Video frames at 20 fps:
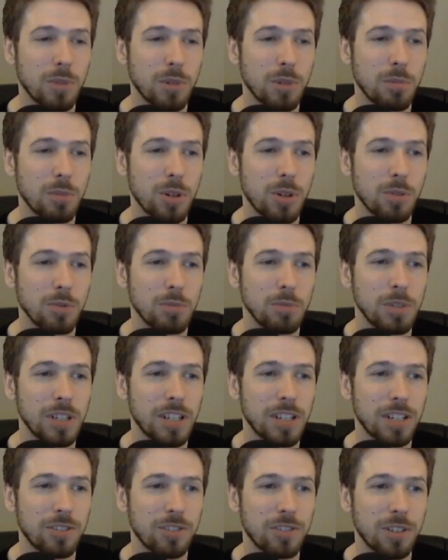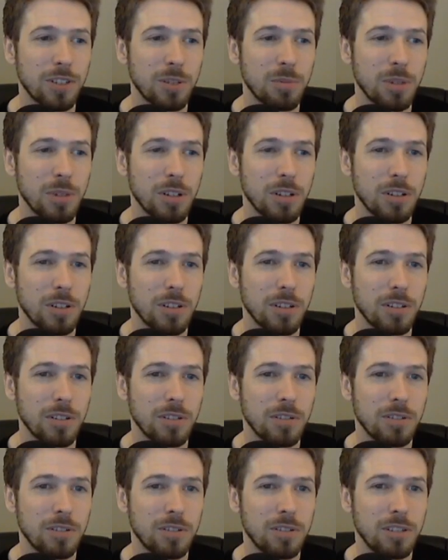probably has that by
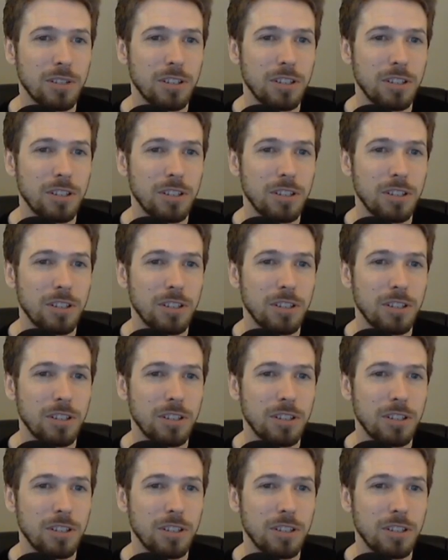now.